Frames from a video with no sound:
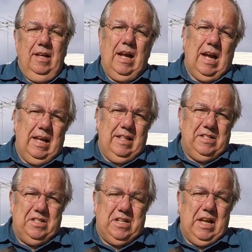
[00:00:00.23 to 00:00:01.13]
Hi,
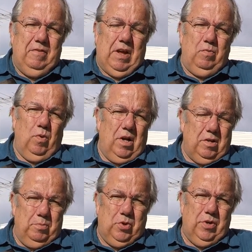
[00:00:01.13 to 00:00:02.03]
this is Steve, and
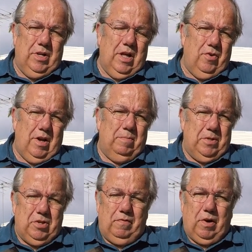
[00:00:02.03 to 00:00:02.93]
welcome to another
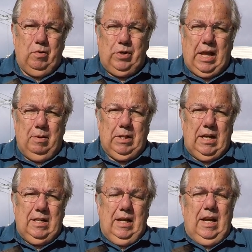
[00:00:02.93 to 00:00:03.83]
episode of Our Road to
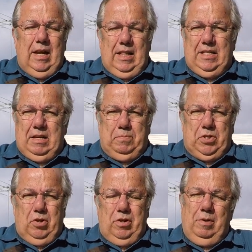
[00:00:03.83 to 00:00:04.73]
Camelot. In this
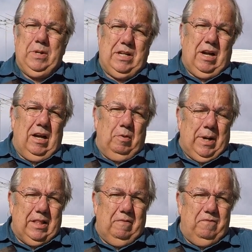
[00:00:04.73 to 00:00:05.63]
episode, I'm going to talk
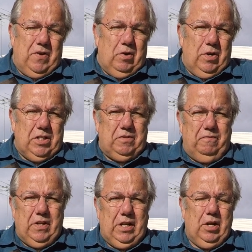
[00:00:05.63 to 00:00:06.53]
about the various
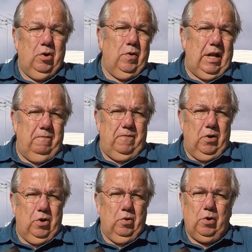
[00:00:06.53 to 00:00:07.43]
video and
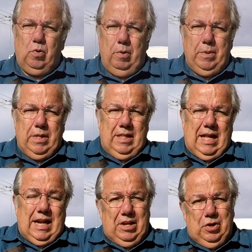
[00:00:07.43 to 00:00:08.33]
photo equipment
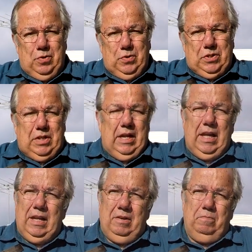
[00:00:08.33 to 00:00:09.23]
that I use
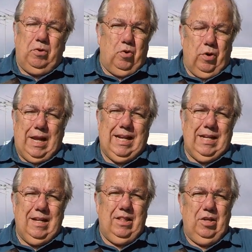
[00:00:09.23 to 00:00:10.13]
in
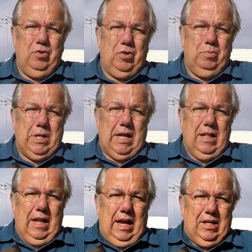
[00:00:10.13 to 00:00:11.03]
creating the YouTube
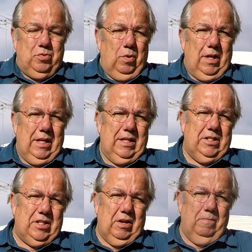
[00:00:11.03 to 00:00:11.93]
channel, as well
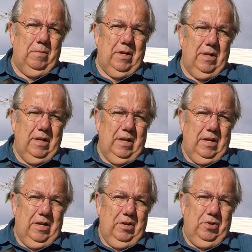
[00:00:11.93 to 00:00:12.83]
as some
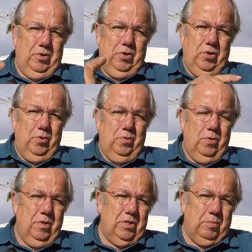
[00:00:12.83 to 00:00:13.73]
new
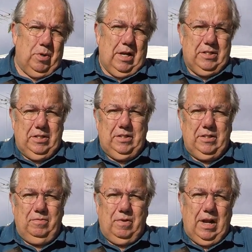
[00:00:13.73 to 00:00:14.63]

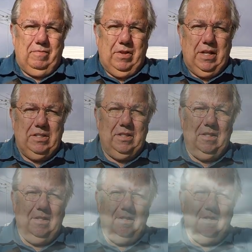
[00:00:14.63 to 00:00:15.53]
surprises right after this.